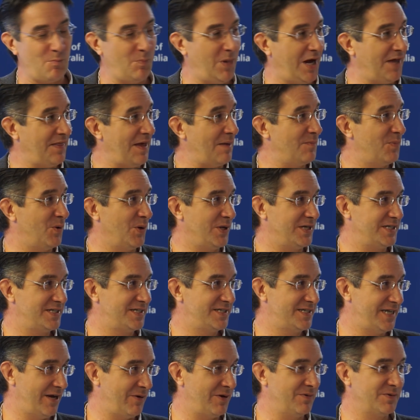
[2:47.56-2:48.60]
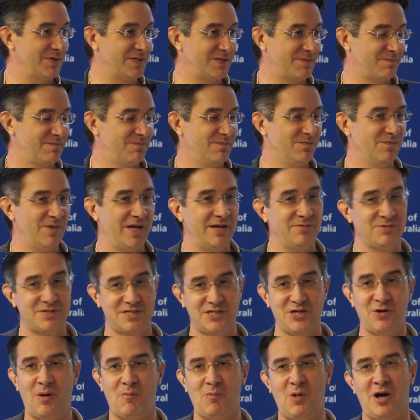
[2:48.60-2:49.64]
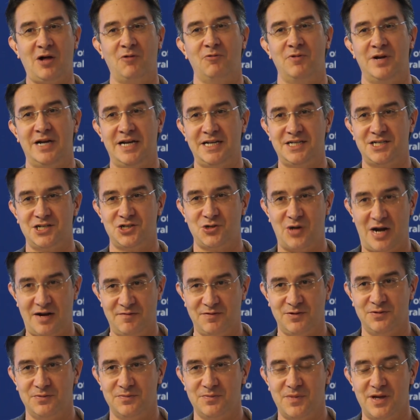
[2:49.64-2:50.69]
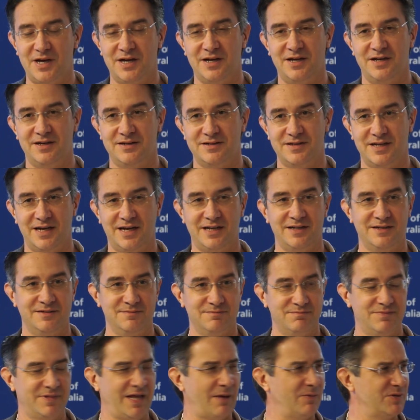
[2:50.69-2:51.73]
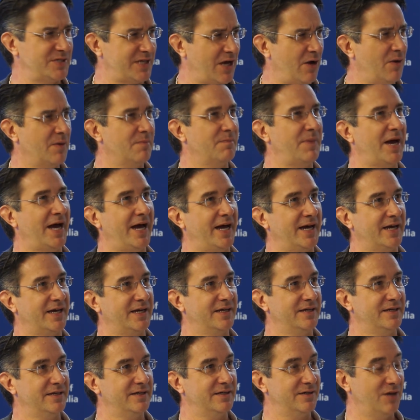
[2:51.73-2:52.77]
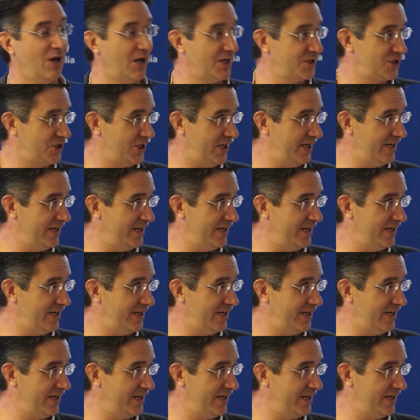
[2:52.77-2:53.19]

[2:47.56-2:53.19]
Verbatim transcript: by that point, Terry was, he was too unwell really to travel. Uh, and that was going back last